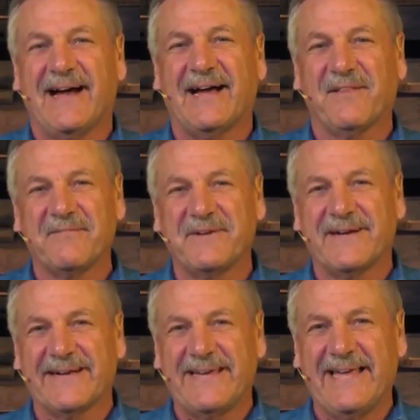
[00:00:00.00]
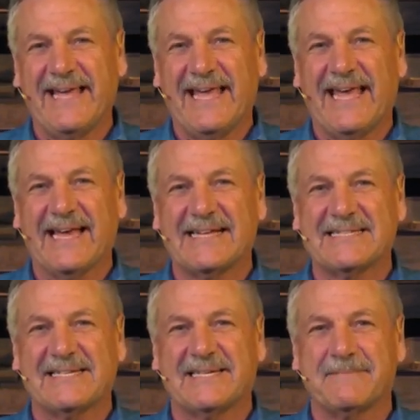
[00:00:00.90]
I love you, honey.
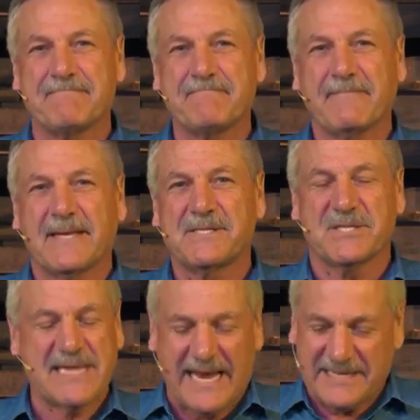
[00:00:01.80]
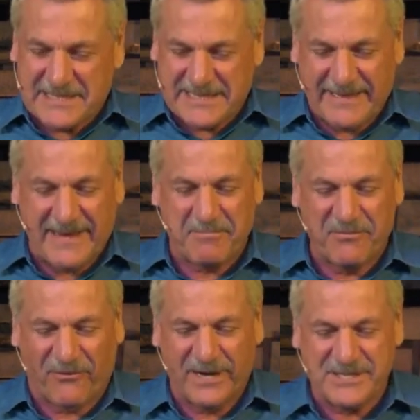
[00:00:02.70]
And um, just had to say that
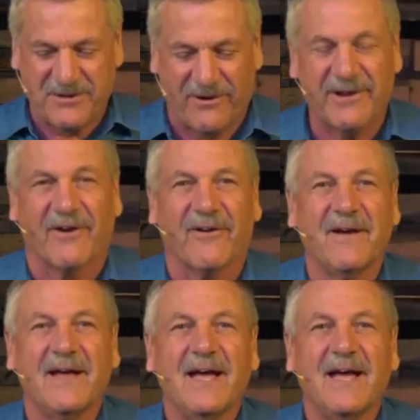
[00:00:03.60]
before I start here.